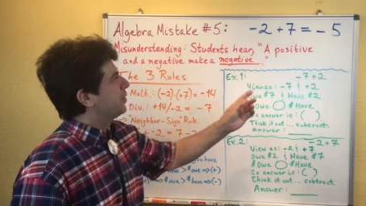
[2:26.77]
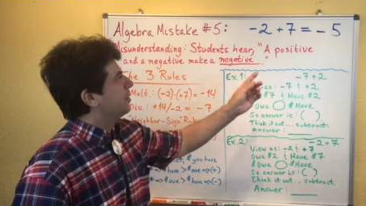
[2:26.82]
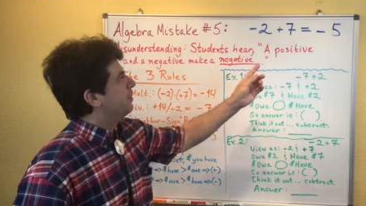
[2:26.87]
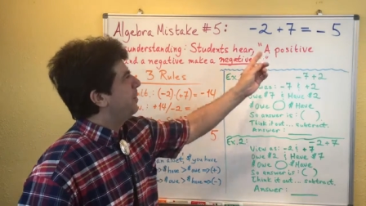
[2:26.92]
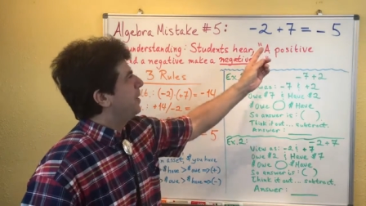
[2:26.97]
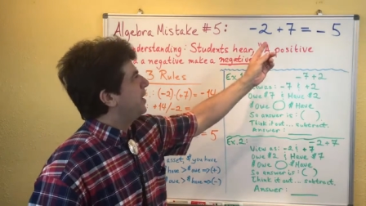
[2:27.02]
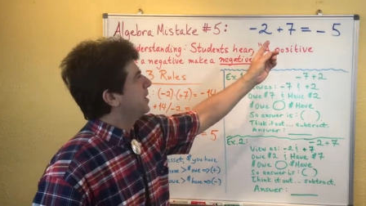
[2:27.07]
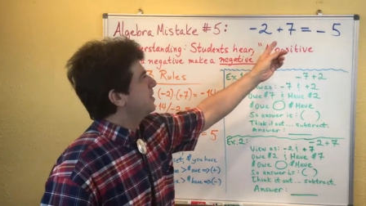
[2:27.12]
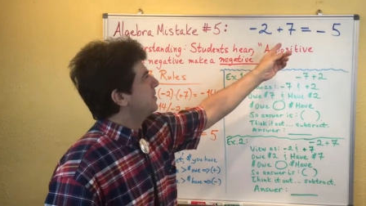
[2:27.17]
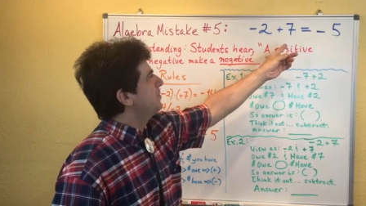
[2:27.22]
the
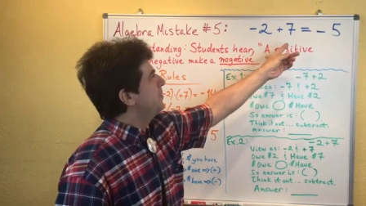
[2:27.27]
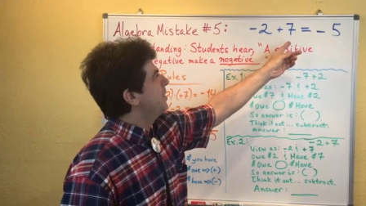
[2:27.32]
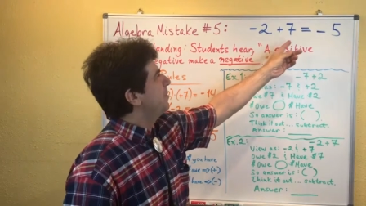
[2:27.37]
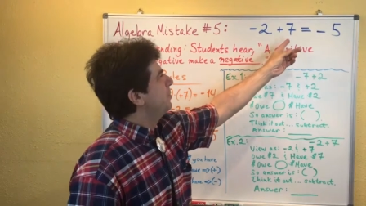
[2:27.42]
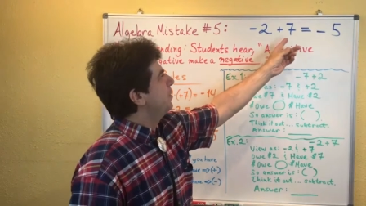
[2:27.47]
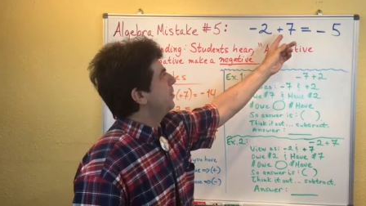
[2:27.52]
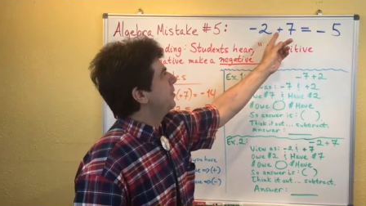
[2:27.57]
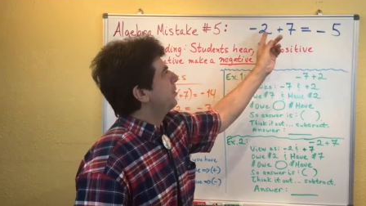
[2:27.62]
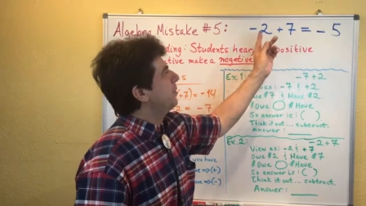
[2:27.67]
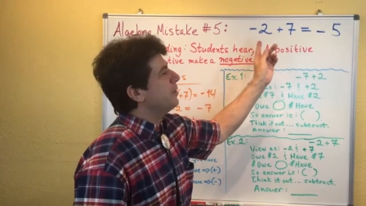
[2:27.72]
positive
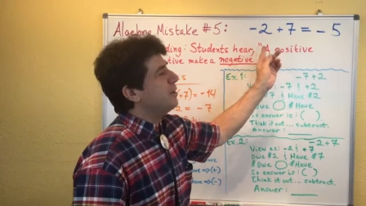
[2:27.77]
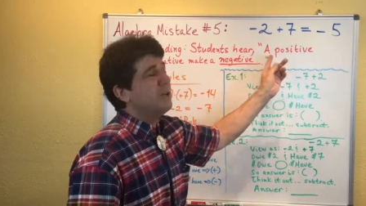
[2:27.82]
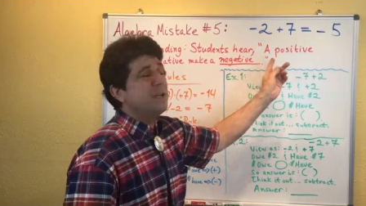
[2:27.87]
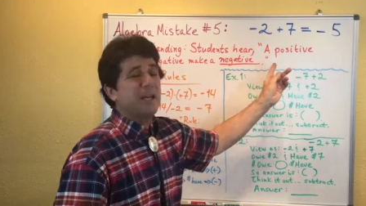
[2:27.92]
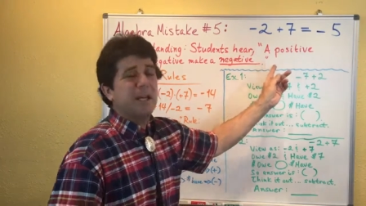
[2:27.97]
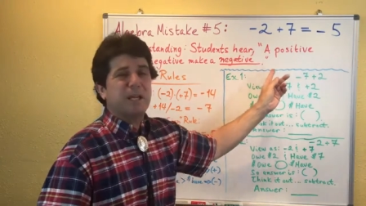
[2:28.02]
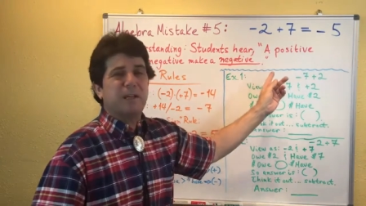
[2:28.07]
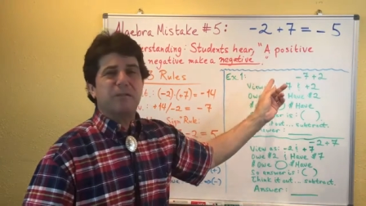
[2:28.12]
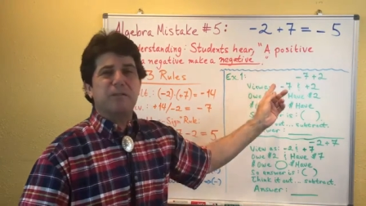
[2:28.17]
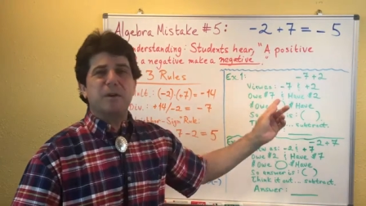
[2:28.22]
number or the
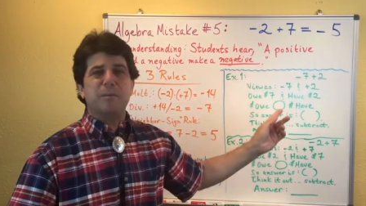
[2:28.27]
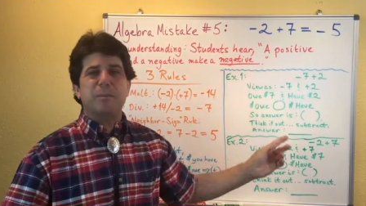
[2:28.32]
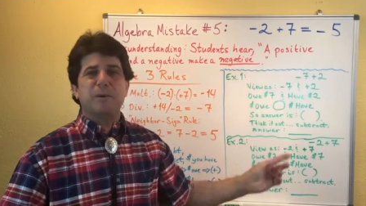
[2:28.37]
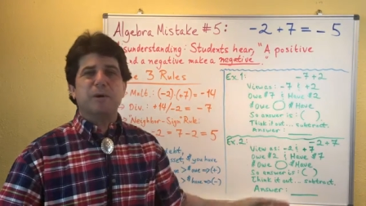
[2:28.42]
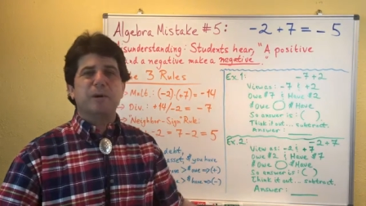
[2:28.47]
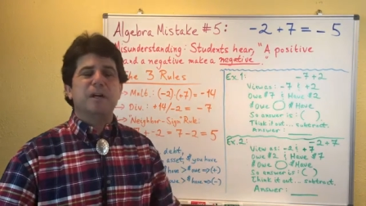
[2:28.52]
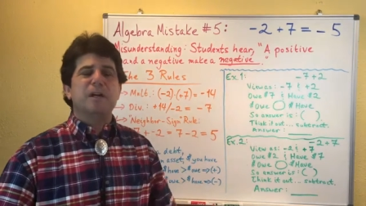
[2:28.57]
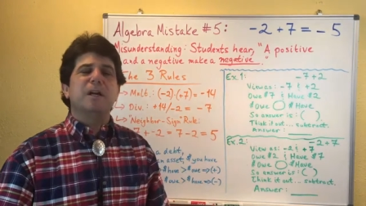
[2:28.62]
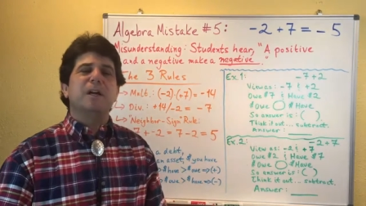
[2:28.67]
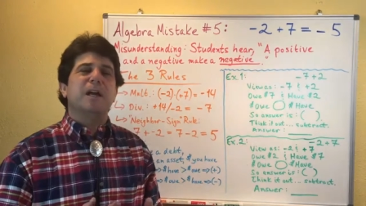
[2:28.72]
negative
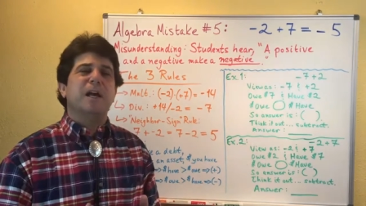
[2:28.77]
number,